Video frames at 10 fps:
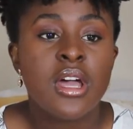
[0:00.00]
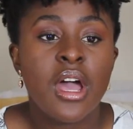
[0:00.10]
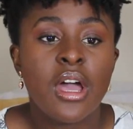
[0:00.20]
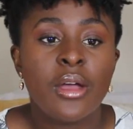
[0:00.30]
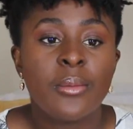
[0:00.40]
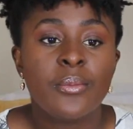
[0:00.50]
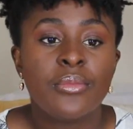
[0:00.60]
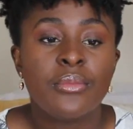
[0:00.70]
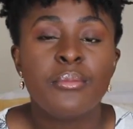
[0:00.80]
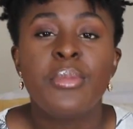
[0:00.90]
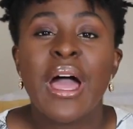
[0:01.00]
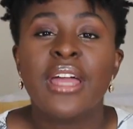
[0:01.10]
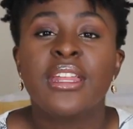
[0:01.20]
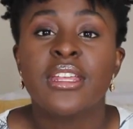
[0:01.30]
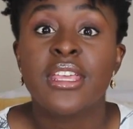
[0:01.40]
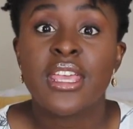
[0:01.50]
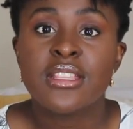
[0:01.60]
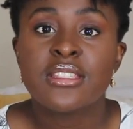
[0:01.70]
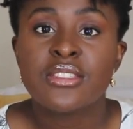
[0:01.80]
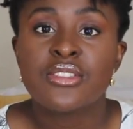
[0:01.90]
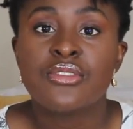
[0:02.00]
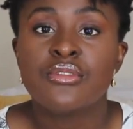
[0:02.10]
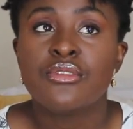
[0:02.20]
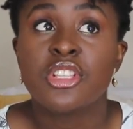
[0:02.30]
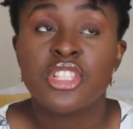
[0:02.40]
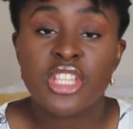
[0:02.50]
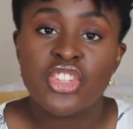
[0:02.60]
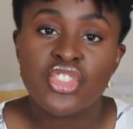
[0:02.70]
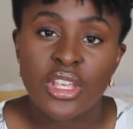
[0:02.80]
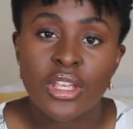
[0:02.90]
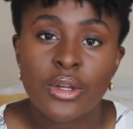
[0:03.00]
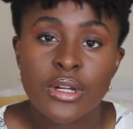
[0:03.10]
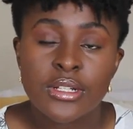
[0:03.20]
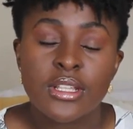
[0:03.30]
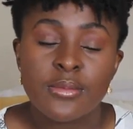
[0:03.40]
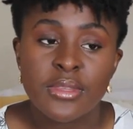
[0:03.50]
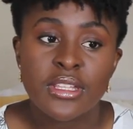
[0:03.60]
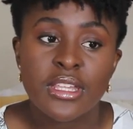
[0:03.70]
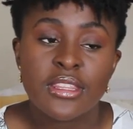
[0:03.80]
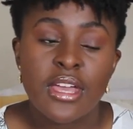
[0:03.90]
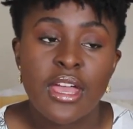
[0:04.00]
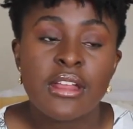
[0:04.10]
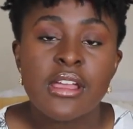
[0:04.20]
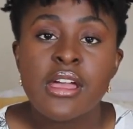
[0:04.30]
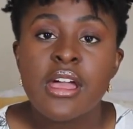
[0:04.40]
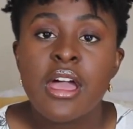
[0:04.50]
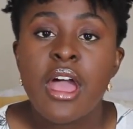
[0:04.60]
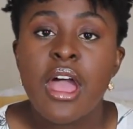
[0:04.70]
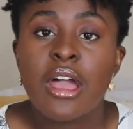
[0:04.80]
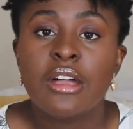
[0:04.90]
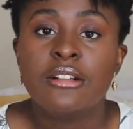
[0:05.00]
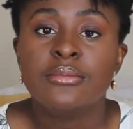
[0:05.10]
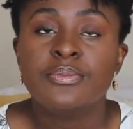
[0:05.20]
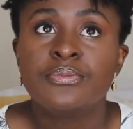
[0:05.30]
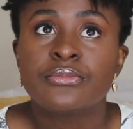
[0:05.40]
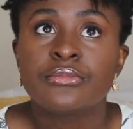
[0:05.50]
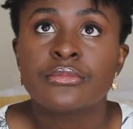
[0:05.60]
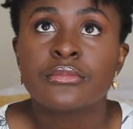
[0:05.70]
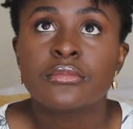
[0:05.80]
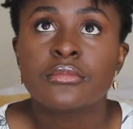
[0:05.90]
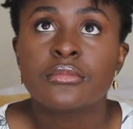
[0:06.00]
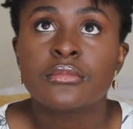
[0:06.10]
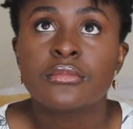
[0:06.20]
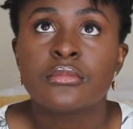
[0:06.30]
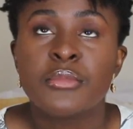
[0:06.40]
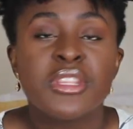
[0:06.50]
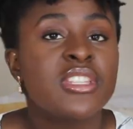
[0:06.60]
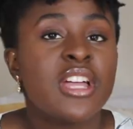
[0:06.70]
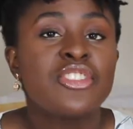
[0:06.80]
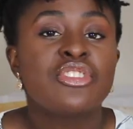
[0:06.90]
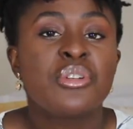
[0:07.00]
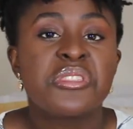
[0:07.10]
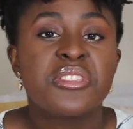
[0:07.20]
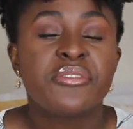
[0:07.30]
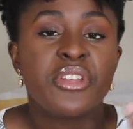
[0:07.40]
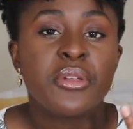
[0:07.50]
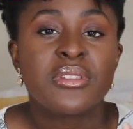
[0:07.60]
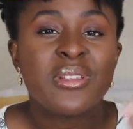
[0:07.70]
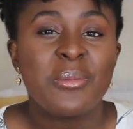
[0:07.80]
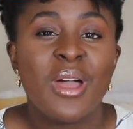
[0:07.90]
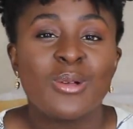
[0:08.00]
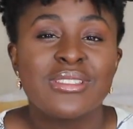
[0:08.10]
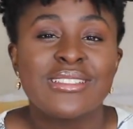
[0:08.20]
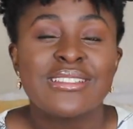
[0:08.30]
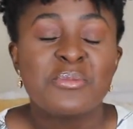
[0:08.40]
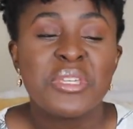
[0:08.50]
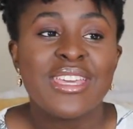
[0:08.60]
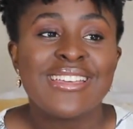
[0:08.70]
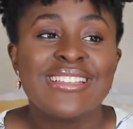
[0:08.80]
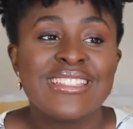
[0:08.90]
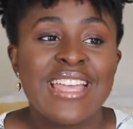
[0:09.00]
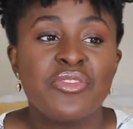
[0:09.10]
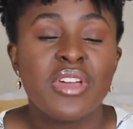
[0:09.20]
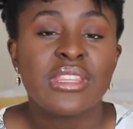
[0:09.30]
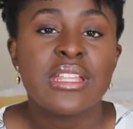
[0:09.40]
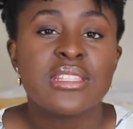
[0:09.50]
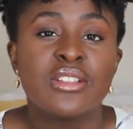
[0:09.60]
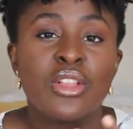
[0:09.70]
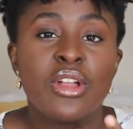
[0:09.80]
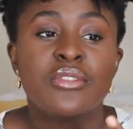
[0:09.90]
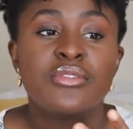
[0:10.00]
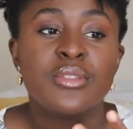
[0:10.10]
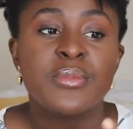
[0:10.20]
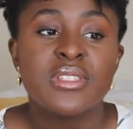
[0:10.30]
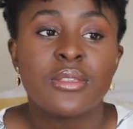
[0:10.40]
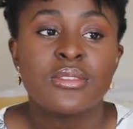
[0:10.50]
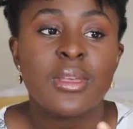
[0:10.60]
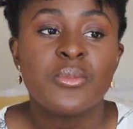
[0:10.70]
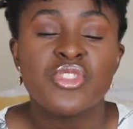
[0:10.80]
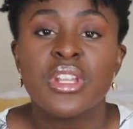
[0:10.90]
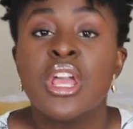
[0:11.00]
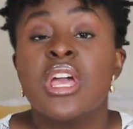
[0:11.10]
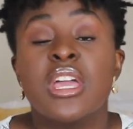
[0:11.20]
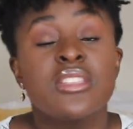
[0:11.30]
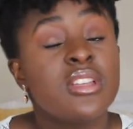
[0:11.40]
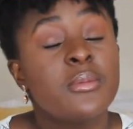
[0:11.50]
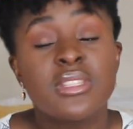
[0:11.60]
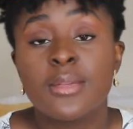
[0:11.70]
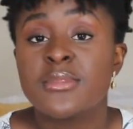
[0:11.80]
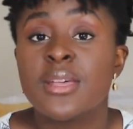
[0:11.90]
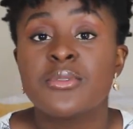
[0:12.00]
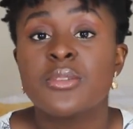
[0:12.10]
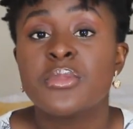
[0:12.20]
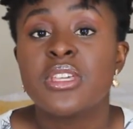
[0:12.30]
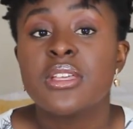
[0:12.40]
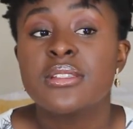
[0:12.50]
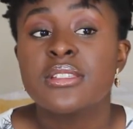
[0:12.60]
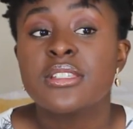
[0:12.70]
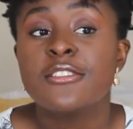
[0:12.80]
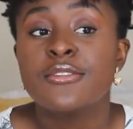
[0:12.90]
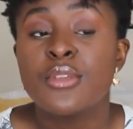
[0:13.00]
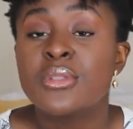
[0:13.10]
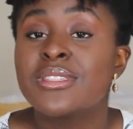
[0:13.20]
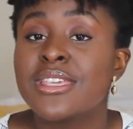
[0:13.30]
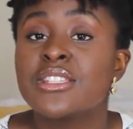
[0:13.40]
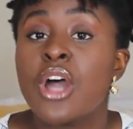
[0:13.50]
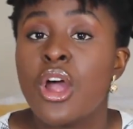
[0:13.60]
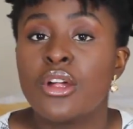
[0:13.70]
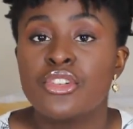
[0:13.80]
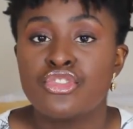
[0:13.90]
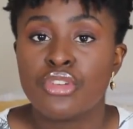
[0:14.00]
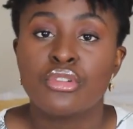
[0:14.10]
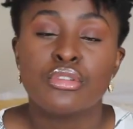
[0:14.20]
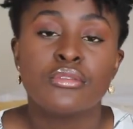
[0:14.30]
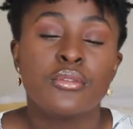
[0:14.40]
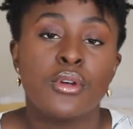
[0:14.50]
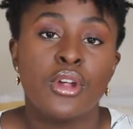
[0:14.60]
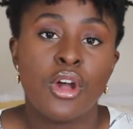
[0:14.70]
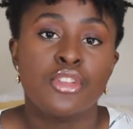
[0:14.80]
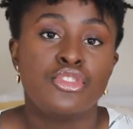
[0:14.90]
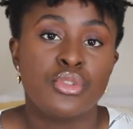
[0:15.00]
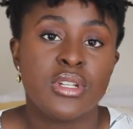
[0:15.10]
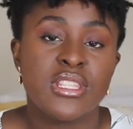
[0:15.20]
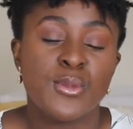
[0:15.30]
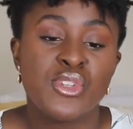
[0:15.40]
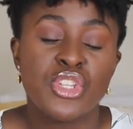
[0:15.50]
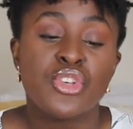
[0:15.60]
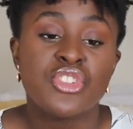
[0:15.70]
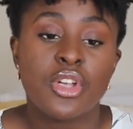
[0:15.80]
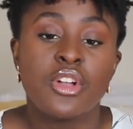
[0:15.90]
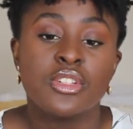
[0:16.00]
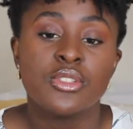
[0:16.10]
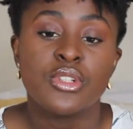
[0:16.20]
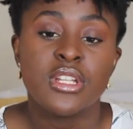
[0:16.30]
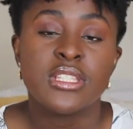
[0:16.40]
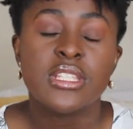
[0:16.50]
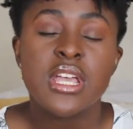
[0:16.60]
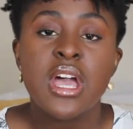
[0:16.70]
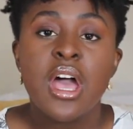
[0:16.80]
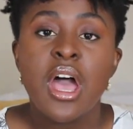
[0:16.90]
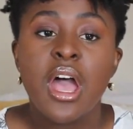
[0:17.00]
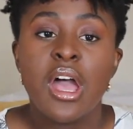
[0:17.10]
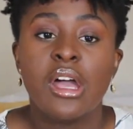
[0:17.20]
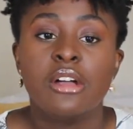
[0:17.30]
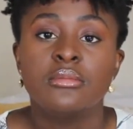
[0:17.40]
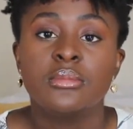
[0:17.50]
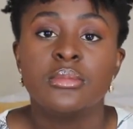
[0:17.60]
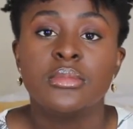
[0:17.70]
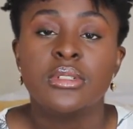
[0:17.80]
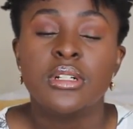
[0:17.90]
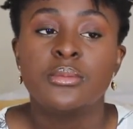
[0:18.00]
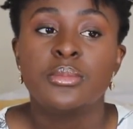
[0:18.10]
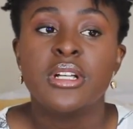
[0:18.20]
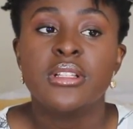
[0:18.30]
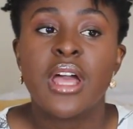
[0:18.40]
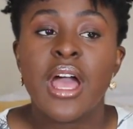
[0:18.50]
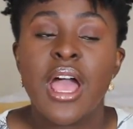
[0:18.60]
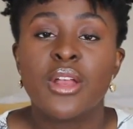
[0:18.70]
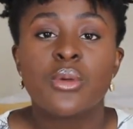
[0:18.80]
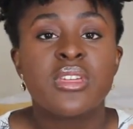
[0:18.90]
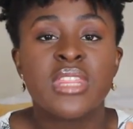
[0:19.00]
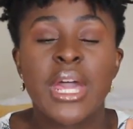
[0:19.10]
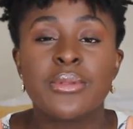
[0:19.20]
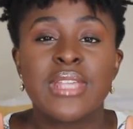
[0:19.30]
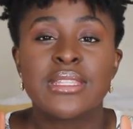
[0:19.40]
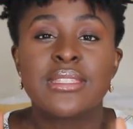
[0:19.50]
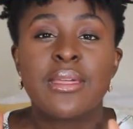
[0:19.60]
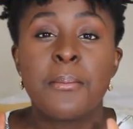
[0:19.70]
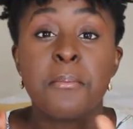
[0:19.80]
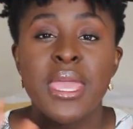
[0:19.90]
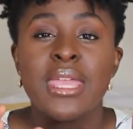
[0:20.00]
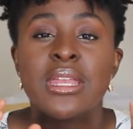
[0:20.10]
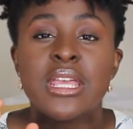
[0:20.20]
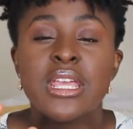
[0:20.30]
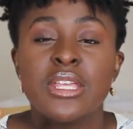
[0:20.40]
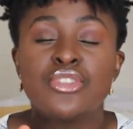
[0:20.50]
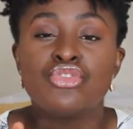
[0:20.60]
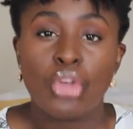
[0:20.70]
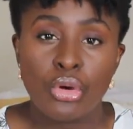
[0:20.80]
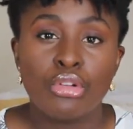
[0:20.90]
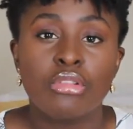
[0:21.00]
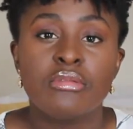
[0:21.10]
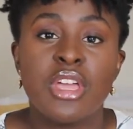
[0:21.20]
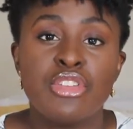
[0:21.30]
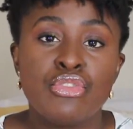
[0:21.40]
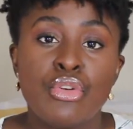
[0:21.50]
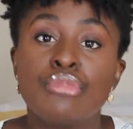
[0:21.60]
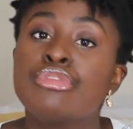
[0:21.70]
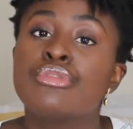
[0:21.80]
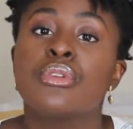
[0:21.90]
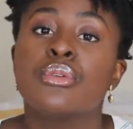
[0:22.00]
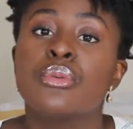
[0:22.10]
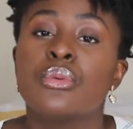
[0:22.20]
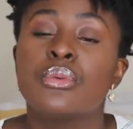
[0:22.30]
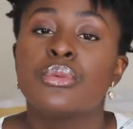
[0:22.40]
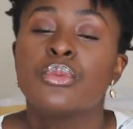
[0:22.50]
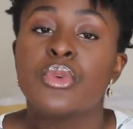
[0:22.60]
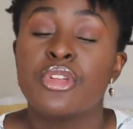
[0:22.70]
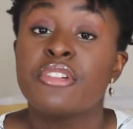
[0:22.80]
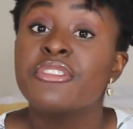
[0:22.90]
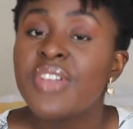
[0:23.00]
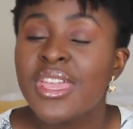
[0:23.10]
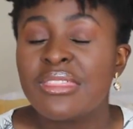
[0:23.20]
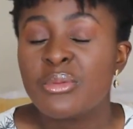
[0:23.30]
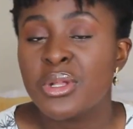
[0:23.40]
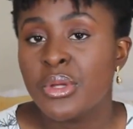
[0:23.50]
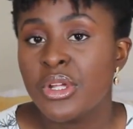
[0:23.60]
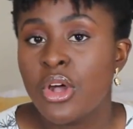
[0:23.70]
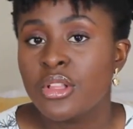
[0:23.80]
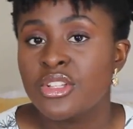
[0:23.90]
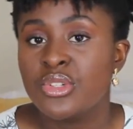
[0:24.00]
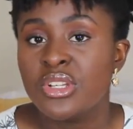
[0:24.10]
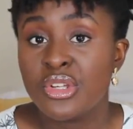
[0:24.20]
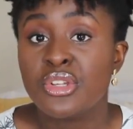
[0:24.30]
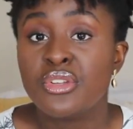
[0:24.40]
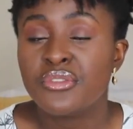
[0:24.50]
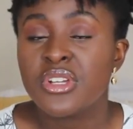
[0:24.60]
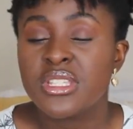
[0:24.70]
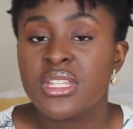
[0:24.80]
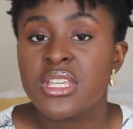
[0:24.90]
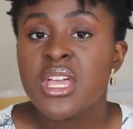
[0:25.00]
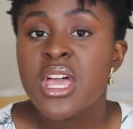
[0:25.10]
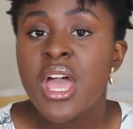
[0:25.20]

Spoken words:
bad and against the teaching or something like that. But this is actually not what this video is about. Because I feel like that's a lot of the misconception. It's not a misconception because those things are a struggle for college students, especially Christian college students. But I don't think that's the main struggle that you go through with your faith when you're in college or in your university.